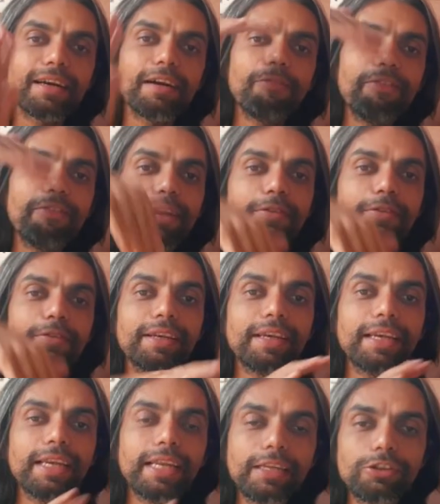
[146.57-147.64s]
a wave
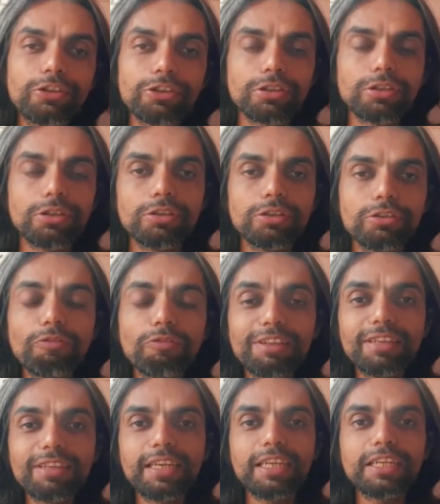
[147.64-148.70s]
in nature. So what
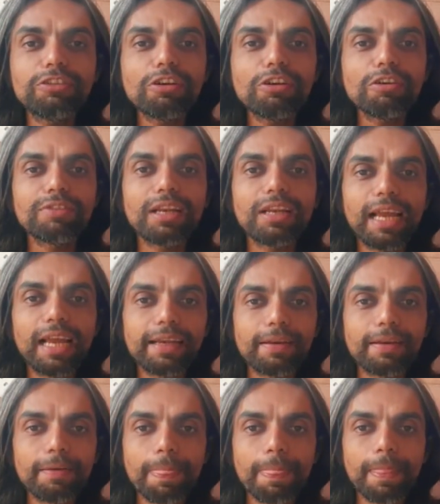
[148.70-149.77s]
is the nature of the light?